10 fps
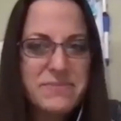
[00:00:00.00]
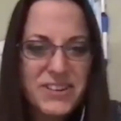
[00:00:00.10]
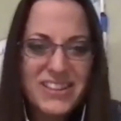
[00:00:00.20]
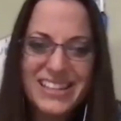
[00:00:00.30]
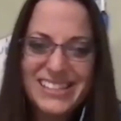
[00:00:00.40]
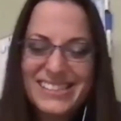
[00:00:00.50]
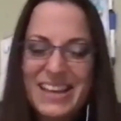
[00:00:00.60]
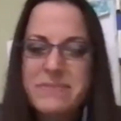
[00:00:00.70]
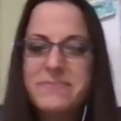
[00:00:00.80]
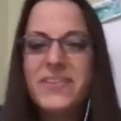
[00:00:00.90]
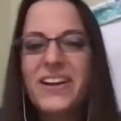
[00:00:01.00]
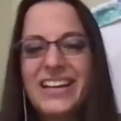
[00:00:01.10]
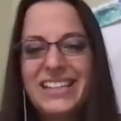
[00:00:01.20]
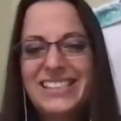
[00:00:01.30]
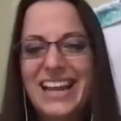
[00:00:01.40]
for this. I'm very
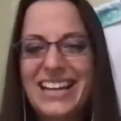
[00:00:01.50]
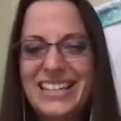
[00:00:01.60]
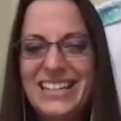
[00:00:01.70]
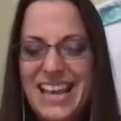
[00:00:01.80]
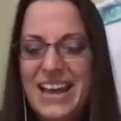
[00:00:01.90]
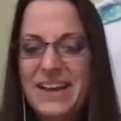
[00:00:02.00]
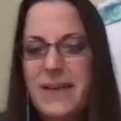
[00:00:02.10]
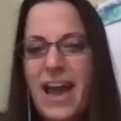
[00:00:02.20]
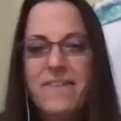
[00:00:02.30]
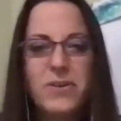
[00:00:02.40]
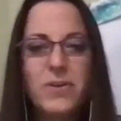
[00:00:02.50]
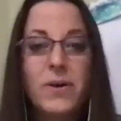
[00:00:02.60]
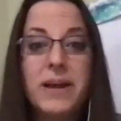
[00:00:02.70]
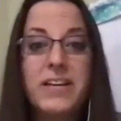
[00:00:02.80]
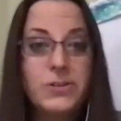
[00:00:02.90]
excited to have you on
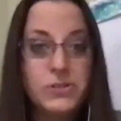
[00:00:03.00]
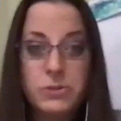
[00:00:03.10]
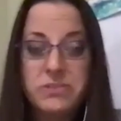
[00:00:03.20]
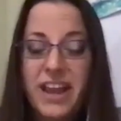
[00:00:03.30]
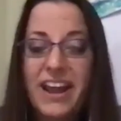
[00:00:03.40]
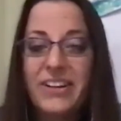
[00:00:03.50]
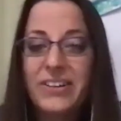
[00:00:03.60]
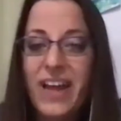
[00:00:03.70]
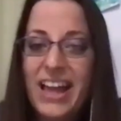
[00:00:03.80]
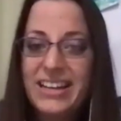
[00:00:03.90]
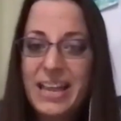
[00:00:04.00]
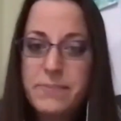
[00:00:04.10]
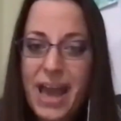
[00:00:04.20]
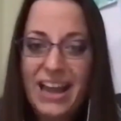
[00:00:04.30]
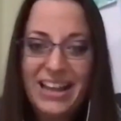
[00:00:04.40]
my YouTube channel and get
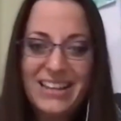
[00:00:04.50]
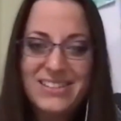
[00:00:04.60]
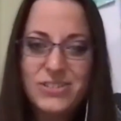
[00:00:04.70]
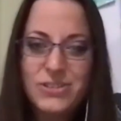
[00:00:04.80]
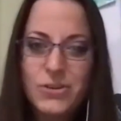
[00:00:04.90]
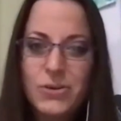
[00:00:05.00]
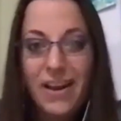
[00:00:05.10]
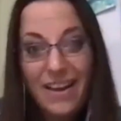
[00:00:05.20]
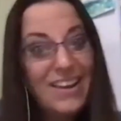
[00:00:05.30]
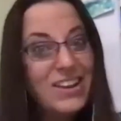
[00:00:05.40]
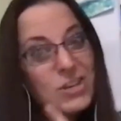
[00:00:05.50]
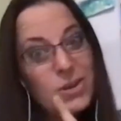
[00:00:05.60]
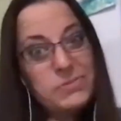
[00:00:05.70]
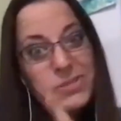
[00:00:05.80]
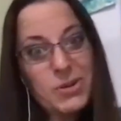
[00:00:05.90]
back into
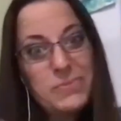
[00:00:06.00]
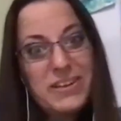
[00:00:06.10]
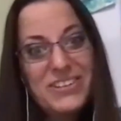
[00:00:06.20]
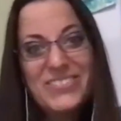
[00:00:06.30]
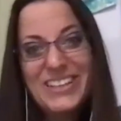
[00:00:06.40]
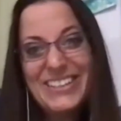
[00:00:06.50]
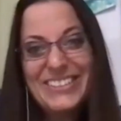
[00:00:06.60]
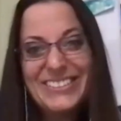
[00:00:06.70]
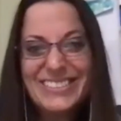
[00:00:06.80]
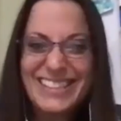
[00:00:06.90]
YouTube interviews.